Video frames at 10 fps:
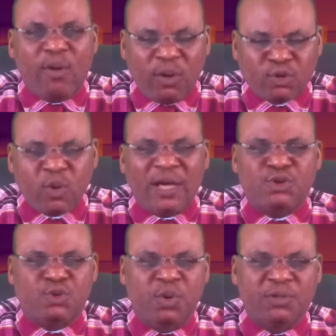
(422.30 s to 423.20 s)
I want to
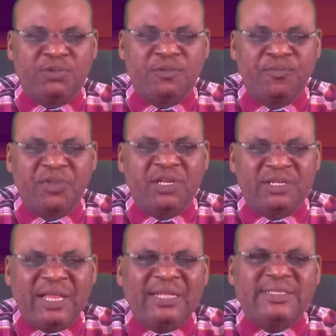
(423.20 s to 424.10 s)
assure you
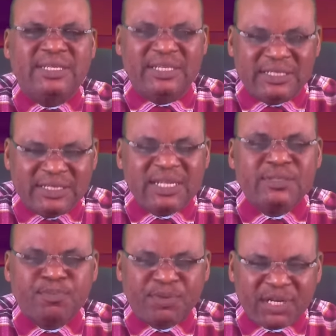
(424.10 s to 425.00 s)
that in
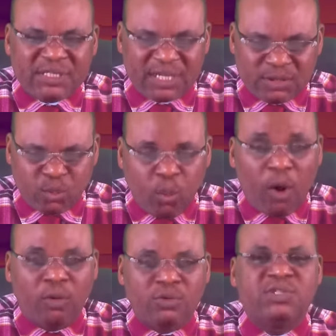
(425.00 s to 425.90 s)
this present
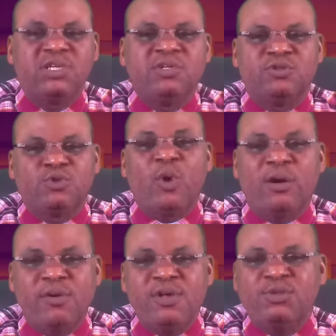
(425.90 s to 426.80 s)
world, you
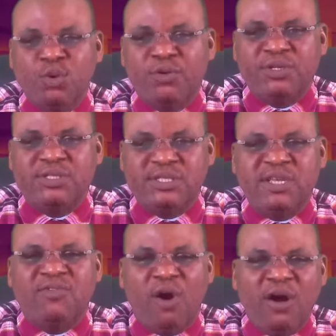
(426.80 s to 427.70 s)
are going to
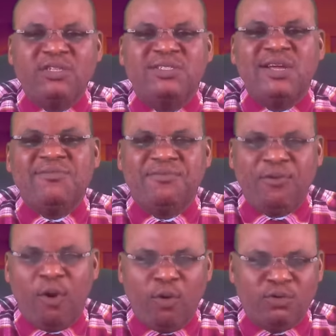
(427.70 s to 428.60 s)
receive
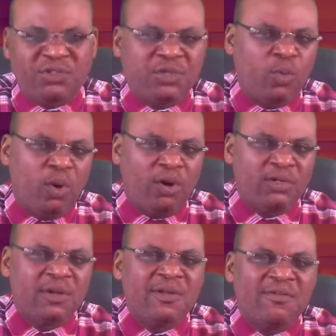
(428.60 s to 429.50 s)
hundredfold
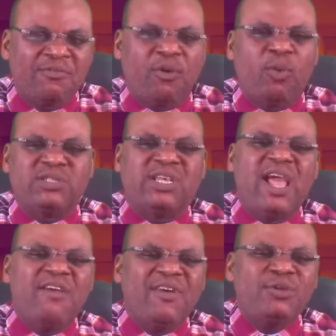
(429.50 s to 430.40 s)
reward for
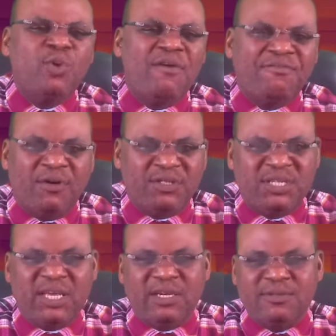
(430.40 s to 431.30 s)
whatever you are
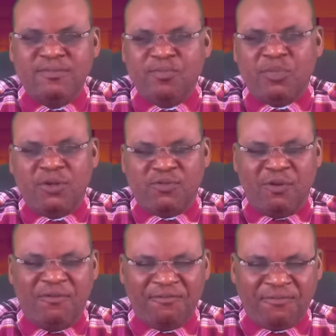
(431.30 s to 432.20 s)
forsaking to